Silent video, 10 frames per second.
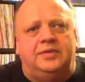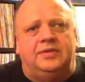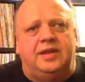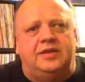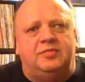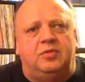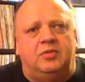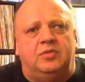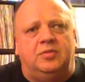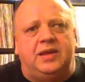Next
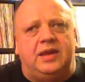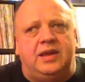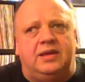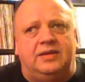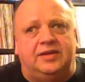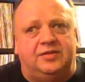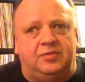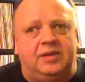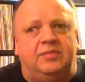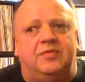one will be next
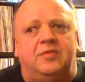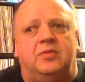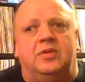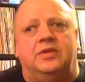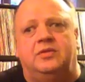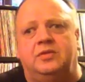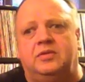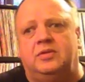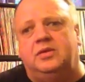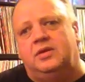week before I
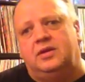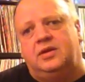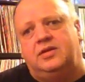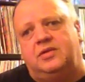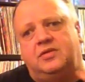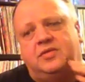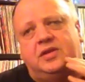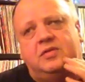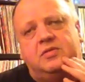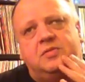do another
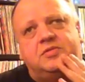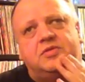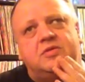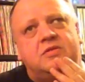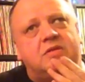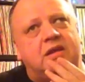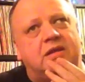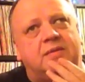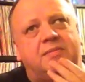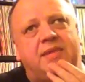video, I'm sure, and
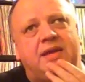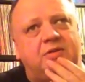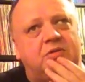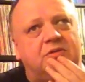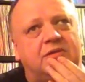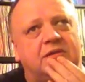I may do